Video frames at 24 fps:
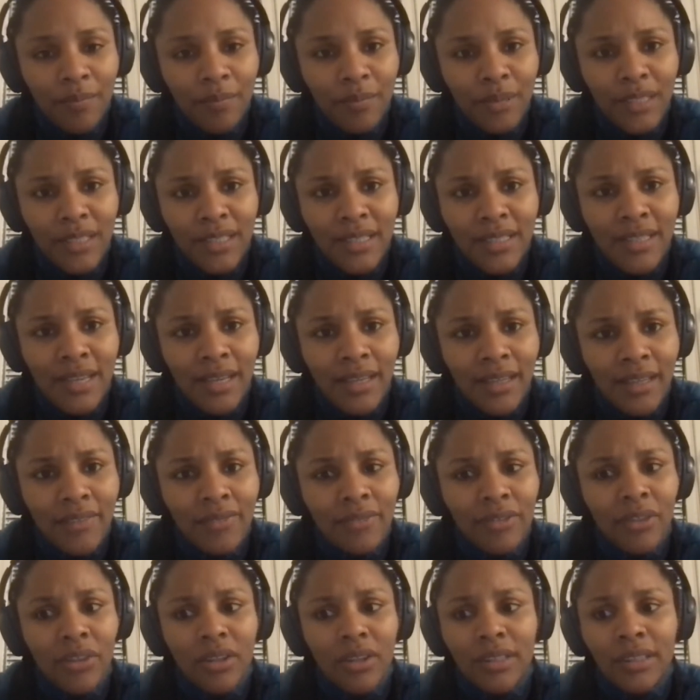because I
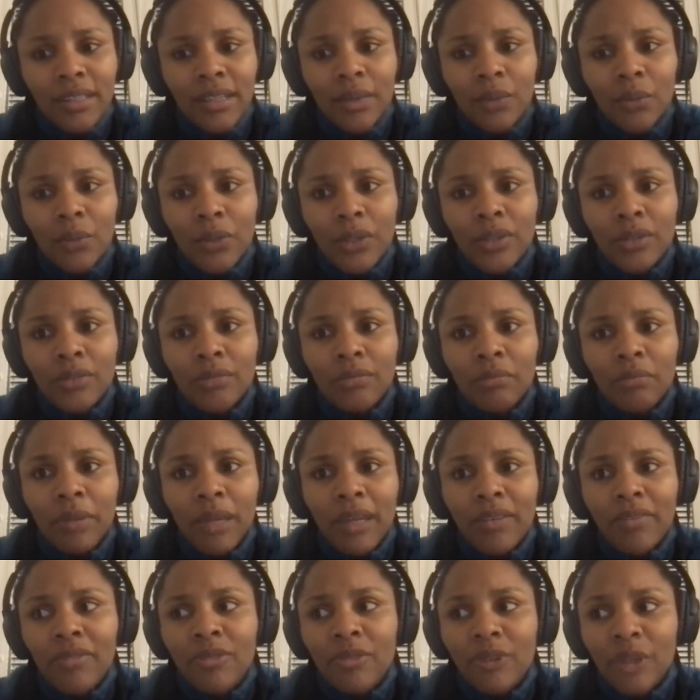never thought that we could
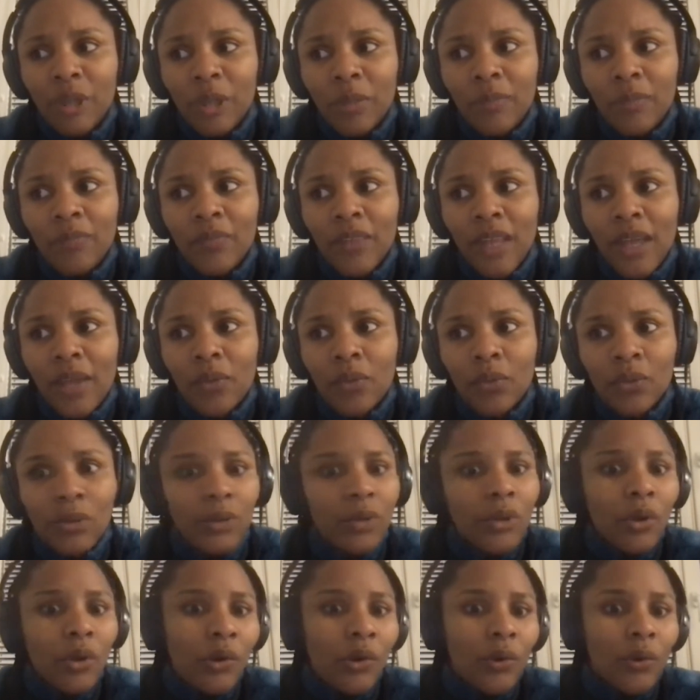make film that
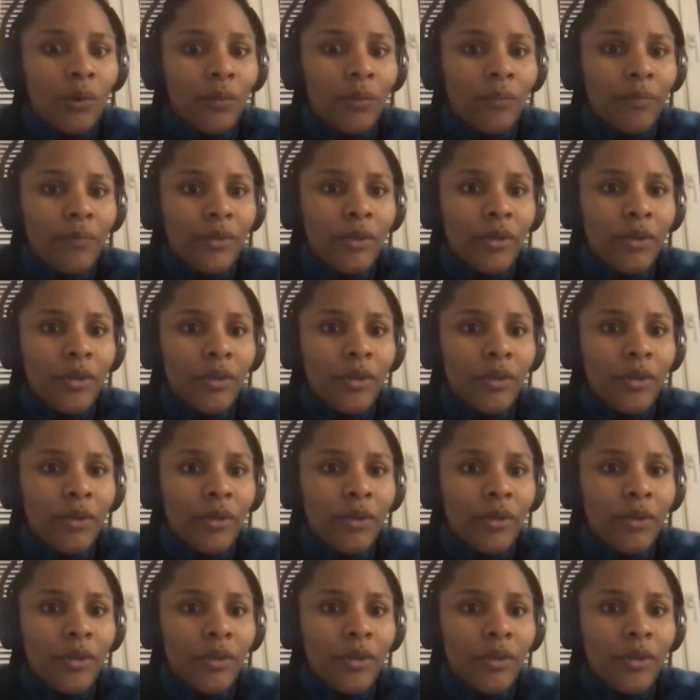would go,